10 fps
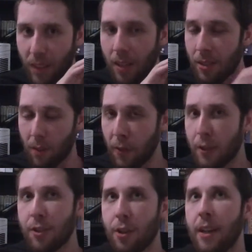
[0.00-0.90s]
so the
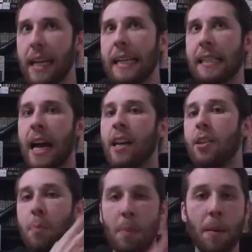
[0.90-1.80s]
first third is kind of
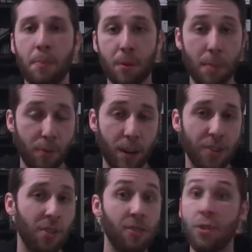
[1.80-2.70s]
the
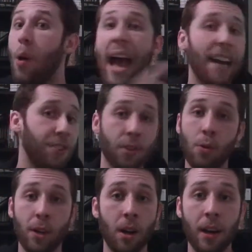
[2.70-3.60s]
preparation. There's no action
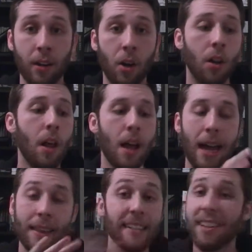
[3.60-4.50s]
going on at all.
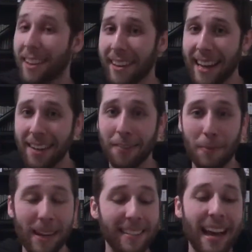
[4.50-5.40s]
And that's not a negative
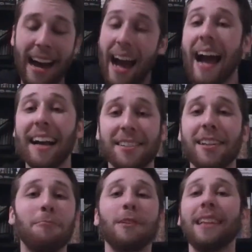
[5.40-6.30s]
because I actually
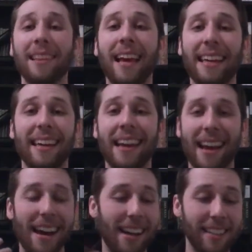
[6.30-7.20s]
really like
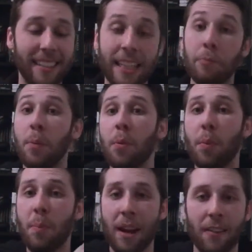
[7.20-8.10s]
seeing people
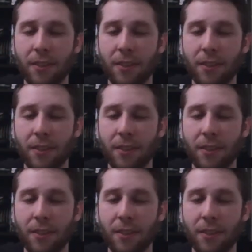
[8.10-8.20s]
prepare for